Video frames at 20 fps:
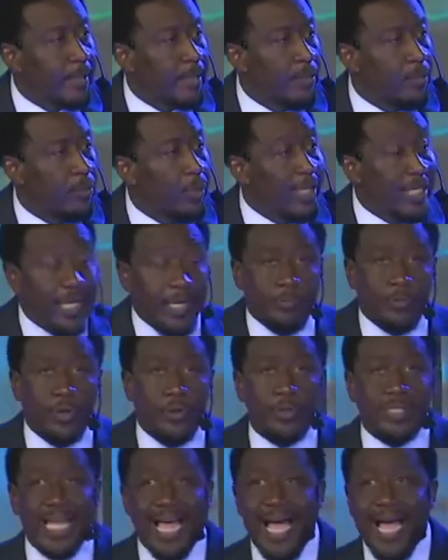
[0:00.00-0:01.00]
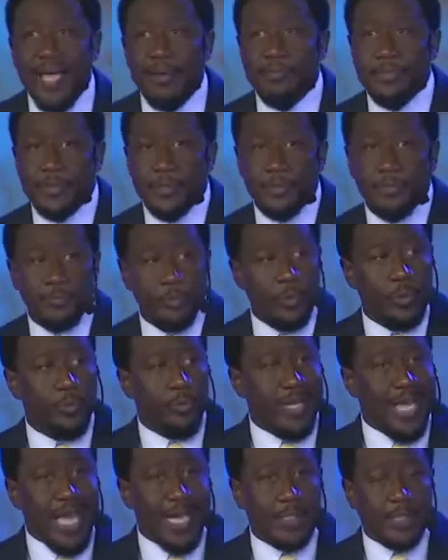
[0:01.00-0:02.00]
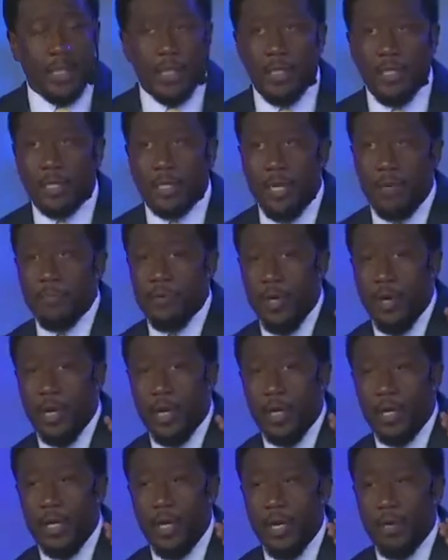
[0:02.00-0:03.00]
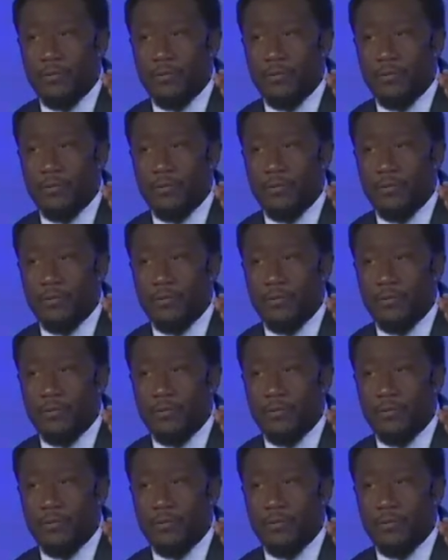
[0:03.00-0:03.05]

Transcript: We keep two times. We ask you to look up your